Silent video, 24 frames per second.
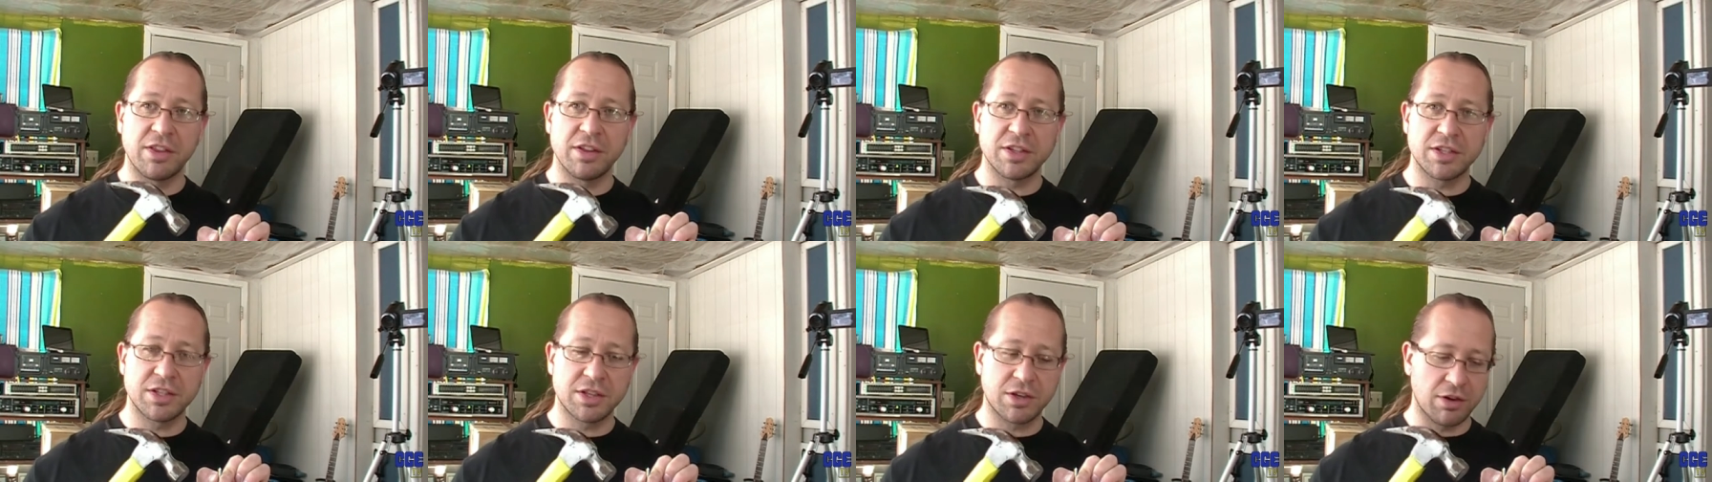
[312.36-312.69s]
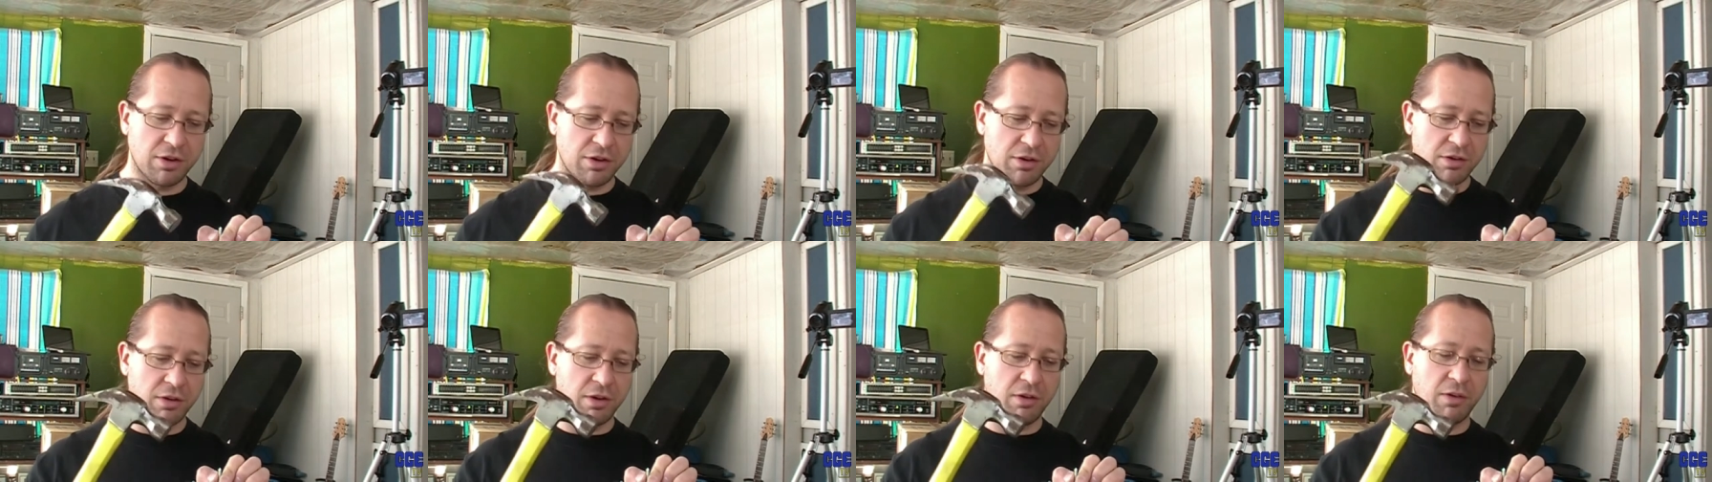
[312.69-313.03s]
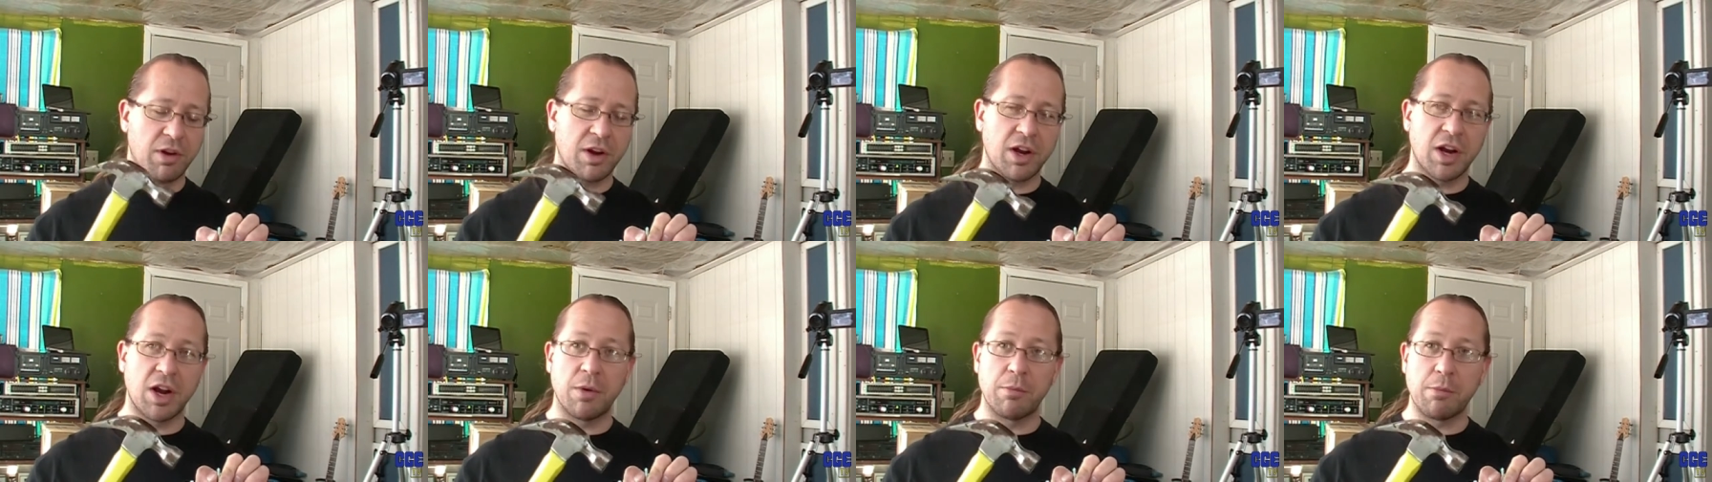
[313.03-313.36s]
the screw or
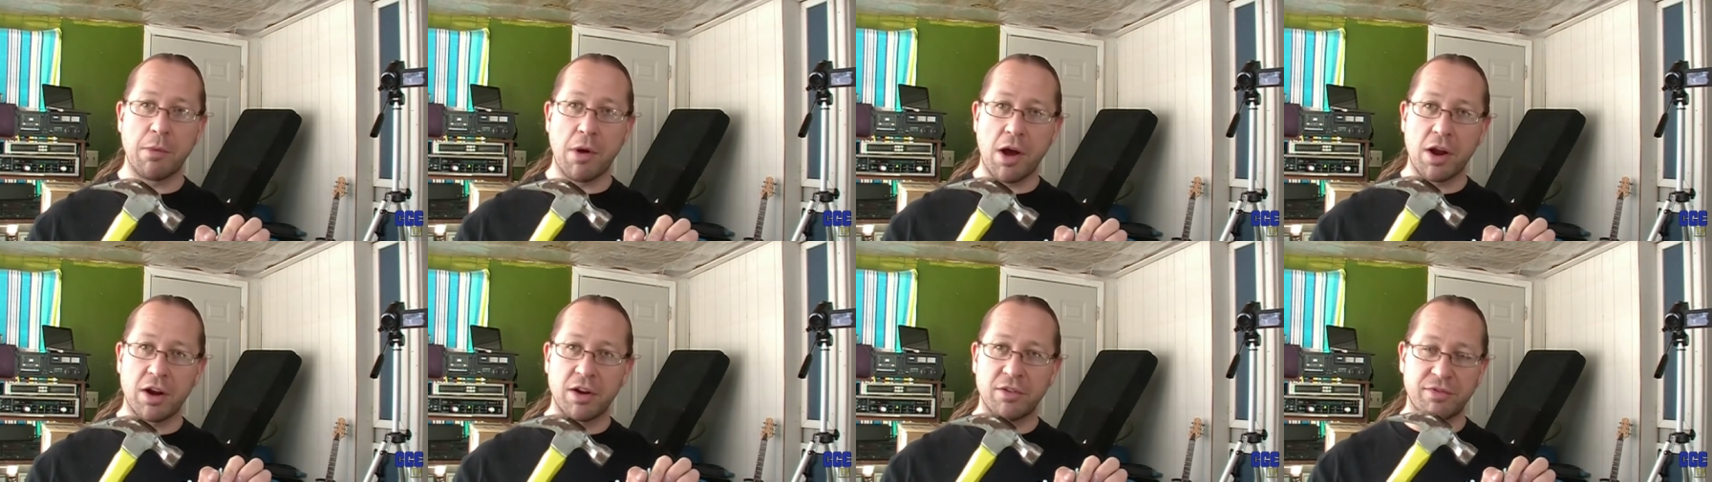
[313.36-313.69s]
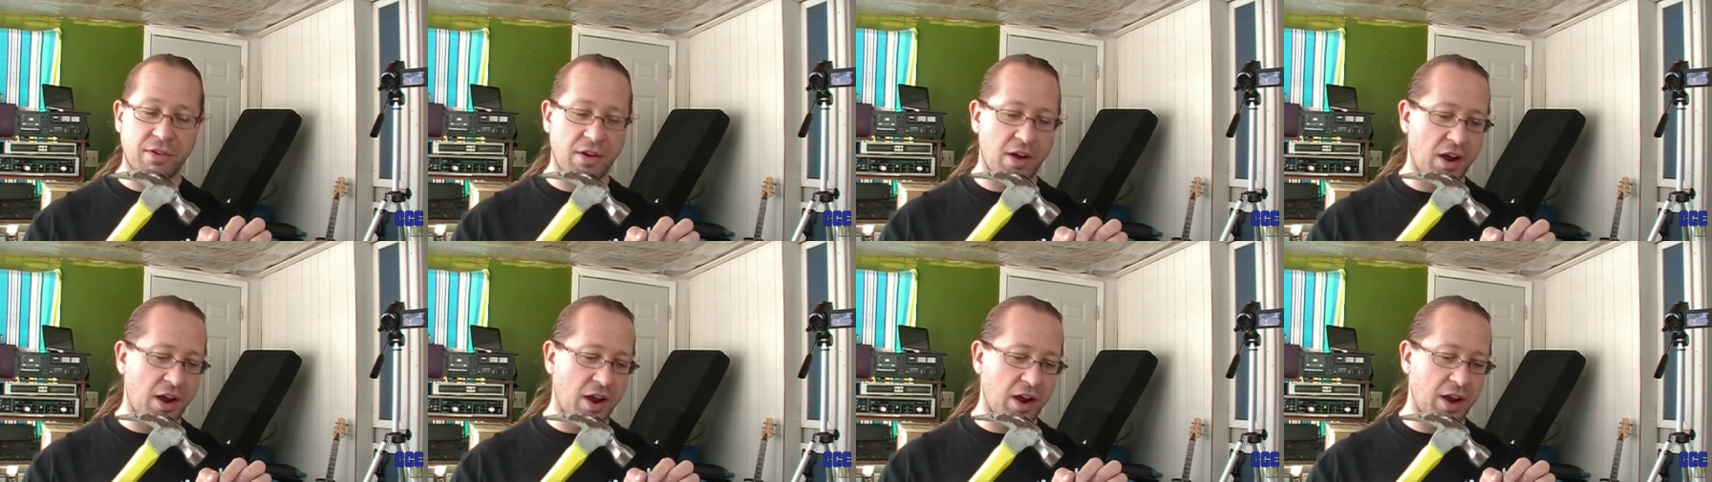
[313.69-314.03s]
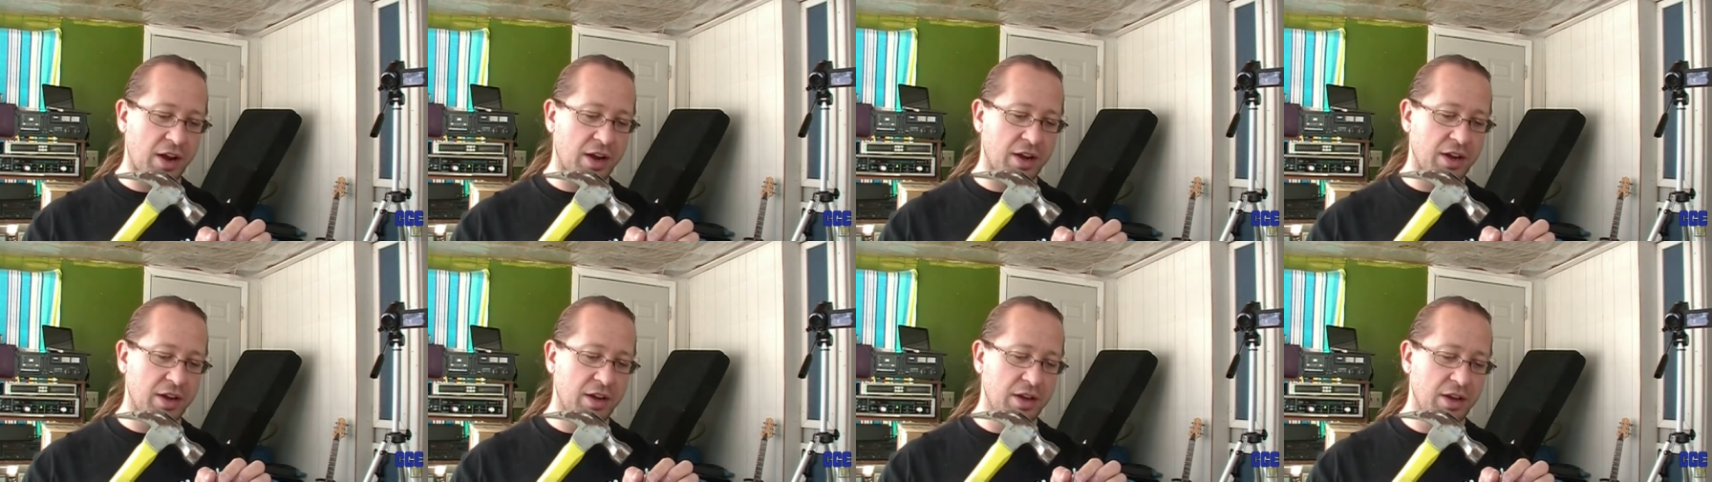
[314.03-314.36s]
we're going to
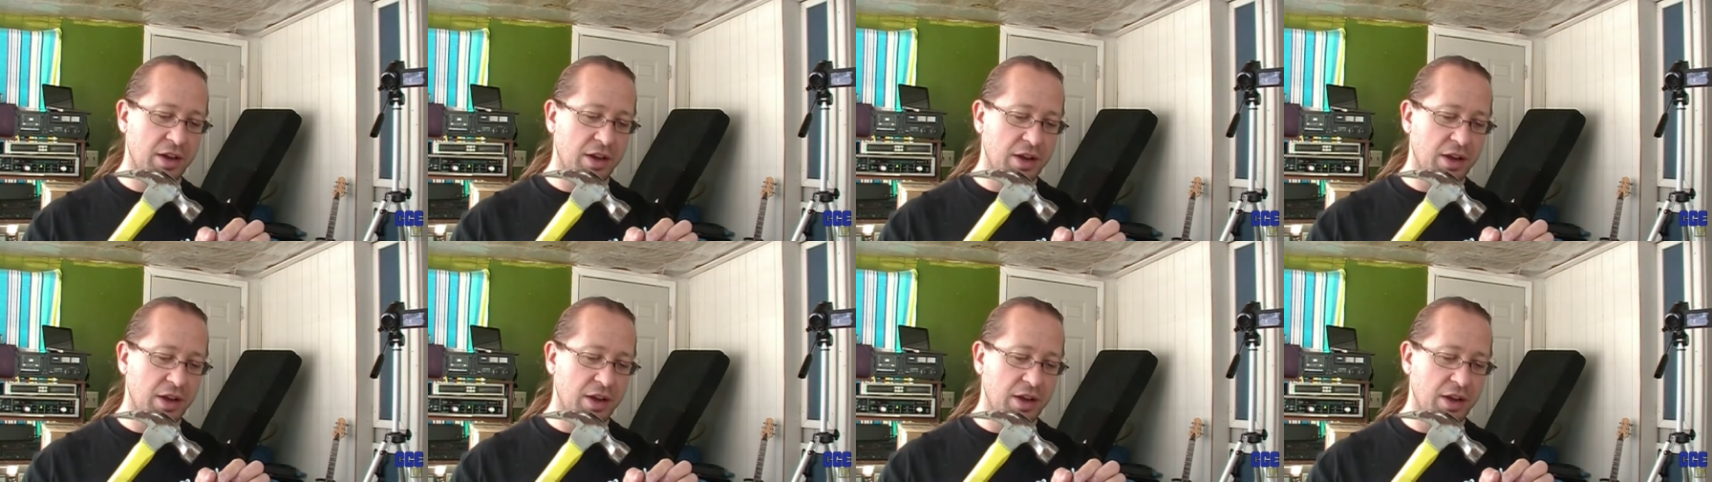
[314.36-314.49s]
modify